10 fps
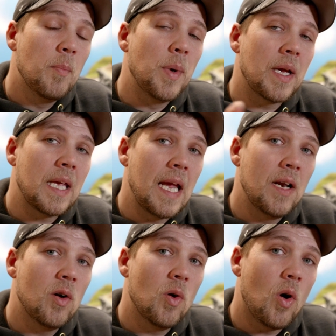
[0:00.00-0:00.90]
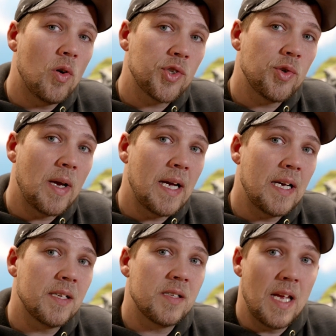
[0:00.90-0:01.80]
but Cato also
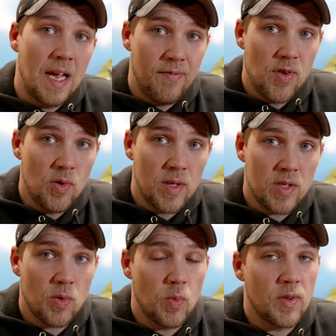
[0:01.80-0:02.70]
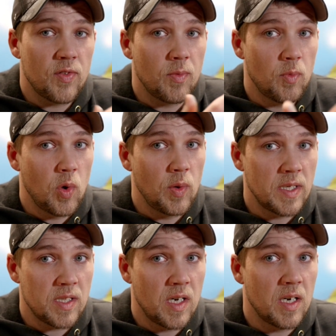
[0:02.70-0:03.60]
has F units with some rolling
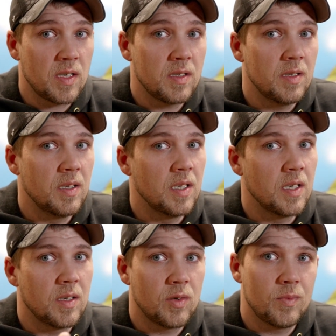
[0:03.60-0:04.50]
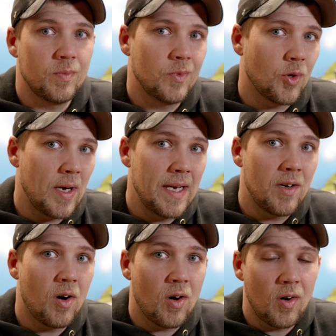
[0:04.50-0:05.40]
stock, grain
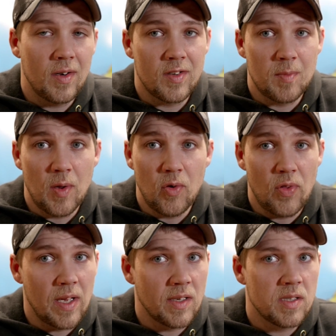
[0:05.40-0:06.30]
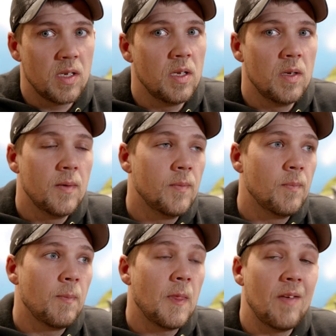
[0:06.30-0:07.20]
car, and some other things.
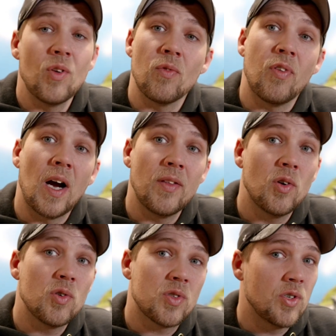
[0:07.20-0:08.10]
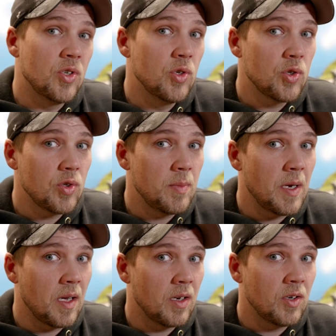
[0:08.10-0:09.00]
If you can find those, they're usually
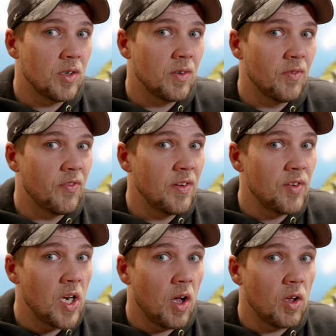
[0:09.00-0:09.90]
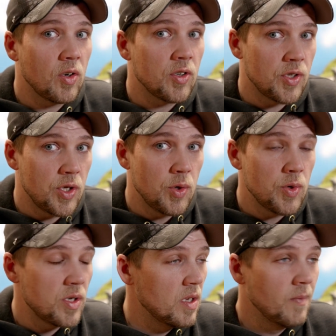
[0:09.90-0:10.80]
about $150
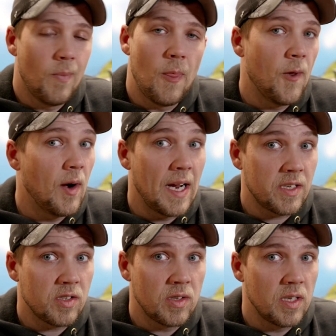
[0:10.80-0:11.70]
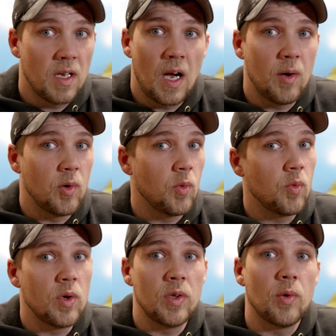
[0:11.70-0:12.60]
used. They're excellent. I would
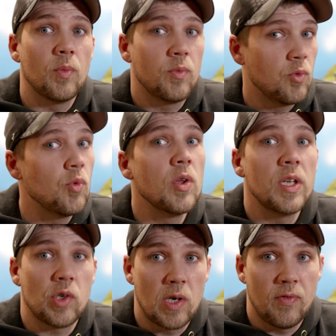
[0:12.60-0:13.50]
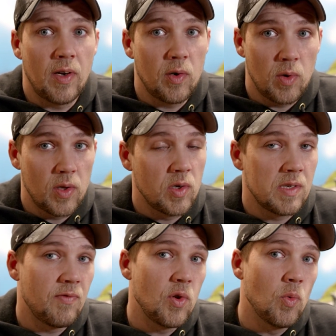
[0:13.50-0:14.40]
really try to find one of those
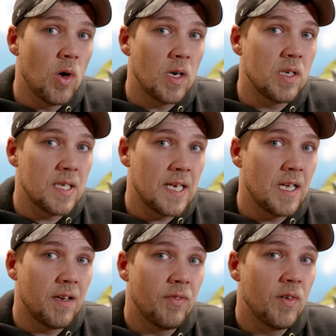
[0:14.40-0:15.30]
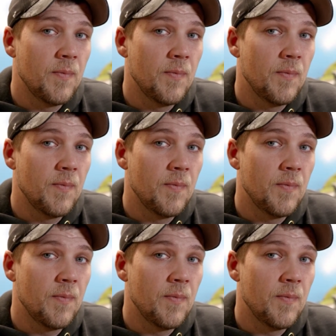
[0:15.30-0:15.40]
if you wanted to have